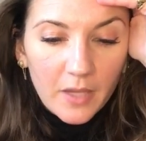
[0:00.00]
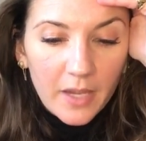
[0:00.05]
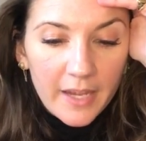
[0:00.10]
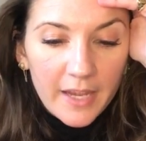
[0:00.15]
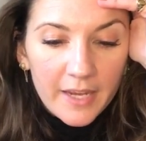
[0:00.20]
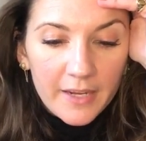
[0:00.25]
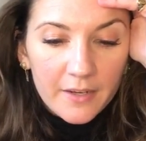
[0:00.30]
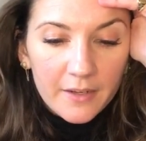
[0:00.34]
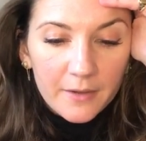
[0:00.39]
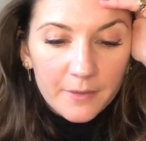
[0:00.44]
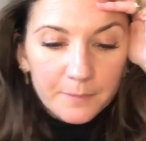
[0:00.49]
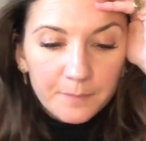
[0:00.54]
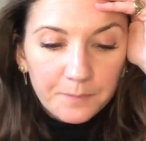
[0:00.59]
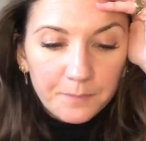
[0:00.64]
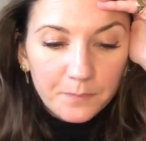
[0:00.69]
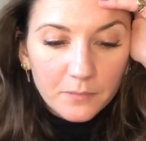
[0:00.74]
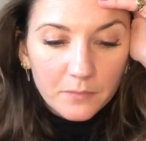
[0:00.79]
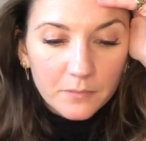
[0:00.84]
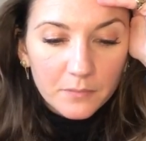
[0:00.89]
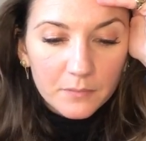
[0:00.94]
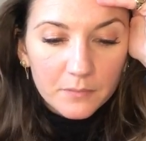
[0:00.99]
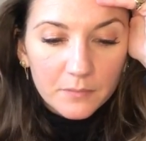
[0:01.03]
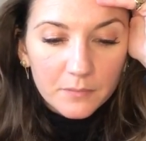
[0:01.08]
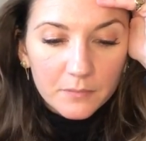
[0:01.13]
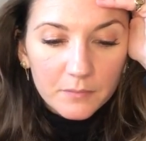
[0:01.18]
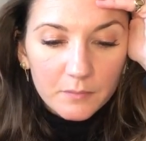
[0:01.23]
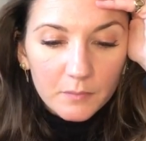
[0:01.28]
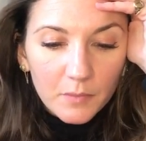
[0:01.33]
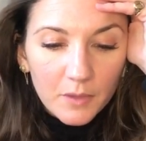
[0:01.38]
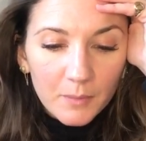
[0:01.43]
I had a
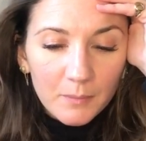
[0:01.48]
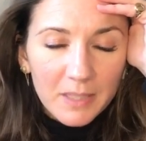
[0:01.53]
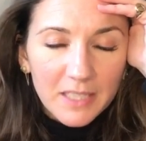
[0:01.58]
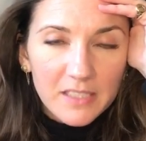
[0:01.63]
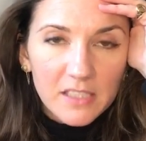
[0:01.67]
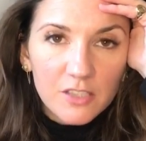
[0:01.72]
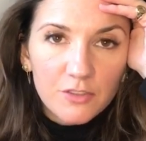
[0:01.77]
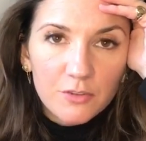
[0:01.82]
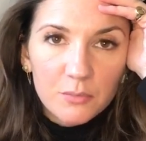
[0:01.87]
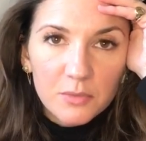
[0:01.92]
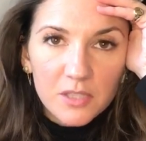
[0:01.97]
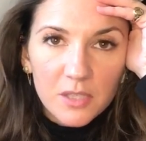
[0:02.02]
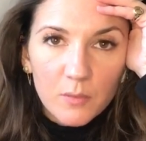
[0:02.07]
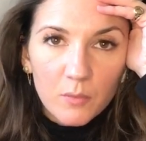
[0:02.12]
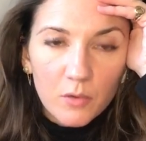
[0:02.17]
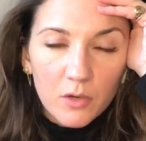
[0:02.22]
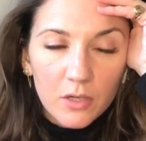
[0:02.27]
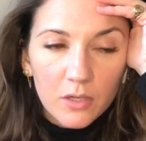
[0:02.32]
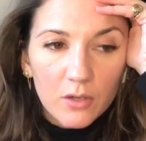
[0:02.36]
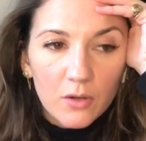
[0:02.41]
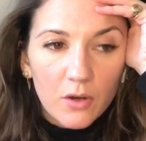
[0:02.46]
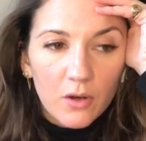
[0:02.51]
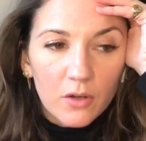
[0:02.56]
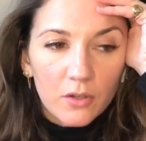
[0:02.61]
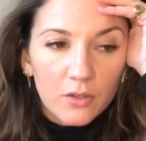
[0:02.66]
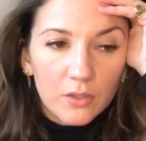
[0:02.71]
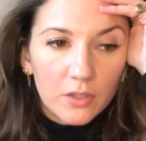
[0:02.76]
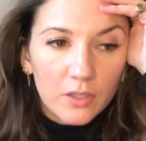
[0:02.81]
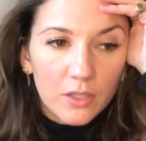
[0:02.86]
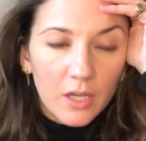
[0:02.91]
message from someone
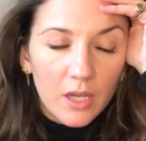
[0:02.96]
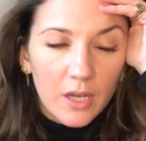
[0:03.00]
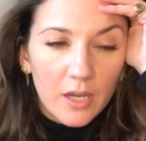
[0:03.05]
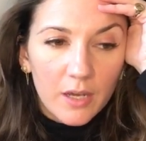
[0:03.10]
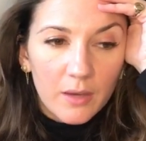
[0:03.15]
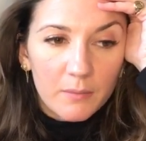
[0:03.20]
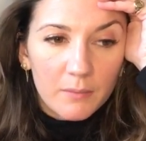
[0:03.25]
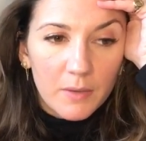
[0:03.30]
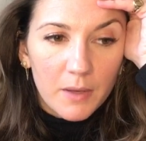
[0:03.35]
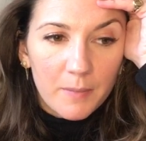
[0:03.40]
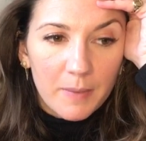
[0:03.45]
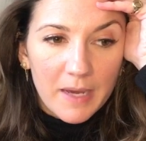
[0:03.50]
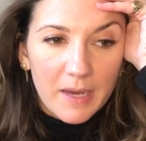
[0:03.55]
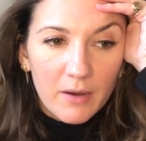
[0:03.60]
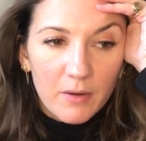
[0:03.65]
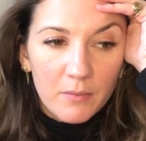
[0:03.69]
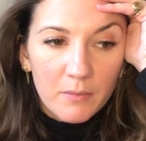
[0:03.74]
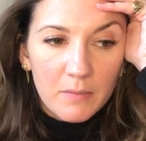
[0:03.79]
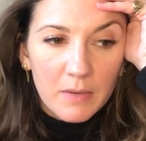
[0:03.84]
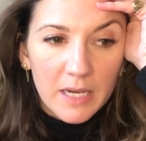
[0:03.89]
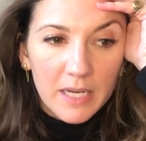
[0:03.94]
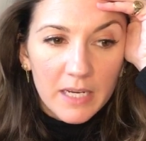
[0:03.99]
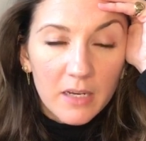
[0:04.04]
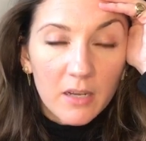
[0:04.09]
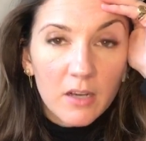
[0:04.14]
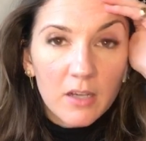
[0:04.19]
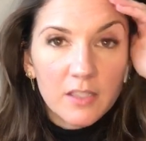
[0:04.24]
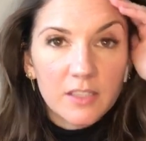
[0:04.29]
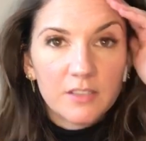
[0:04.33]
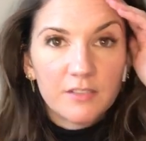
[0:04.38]
on um, about my
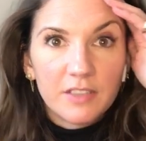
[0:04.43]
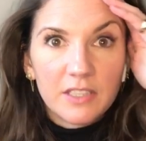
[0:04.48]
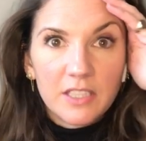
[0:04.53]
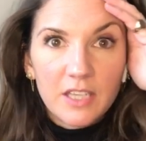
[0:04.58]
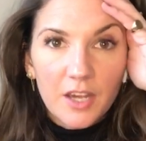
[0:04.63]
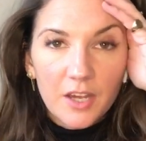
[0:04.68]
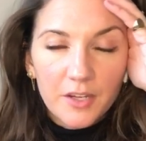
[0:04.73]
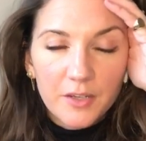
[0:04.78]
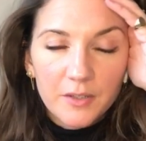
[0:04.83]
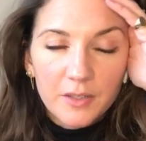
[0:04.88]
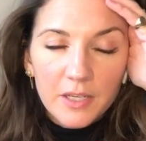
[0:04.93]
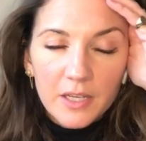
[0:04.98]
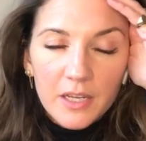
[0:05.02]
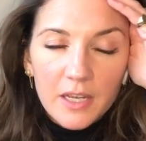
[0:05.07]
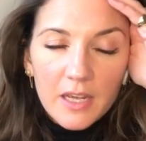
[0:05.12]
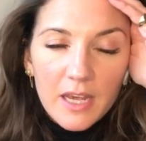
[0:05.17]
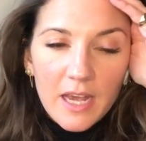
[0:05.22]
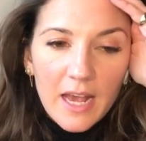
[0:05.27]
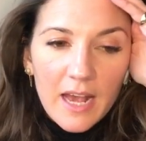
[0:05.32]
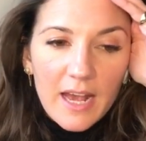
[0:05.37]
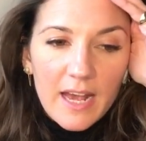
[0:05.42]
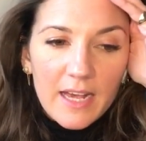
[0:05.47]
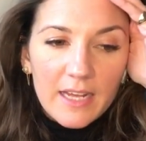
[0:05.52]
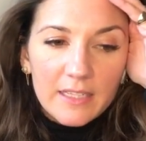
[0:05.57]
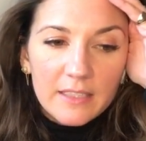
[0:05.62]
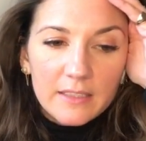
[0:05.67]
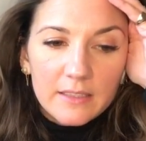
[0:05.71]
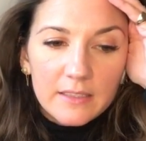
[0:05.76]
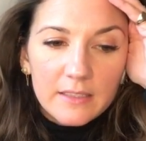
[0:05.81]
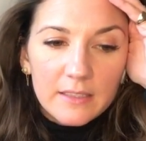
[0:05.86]
last video
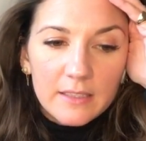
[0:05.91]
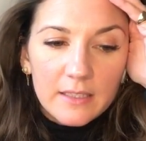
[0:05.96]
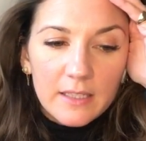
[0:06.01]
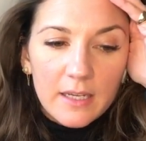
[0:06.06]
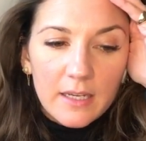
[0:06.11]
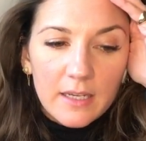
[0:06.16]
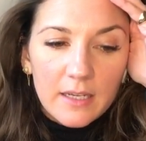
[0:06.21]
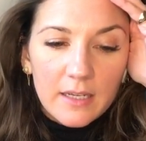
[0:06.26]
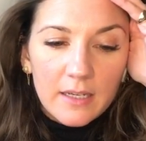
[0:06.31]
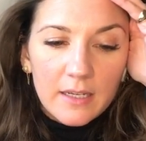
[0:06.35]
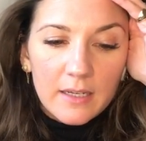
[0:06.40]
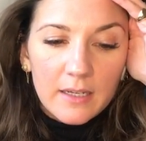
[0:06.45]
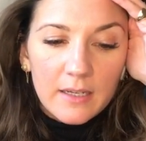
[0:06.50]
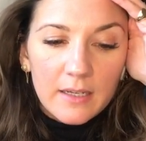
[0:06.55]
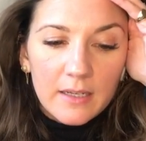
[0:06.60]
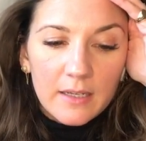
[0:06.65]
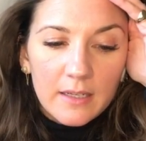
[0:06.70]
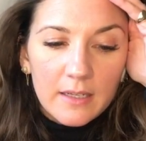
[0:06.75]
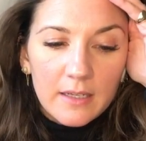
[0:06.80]
and uh,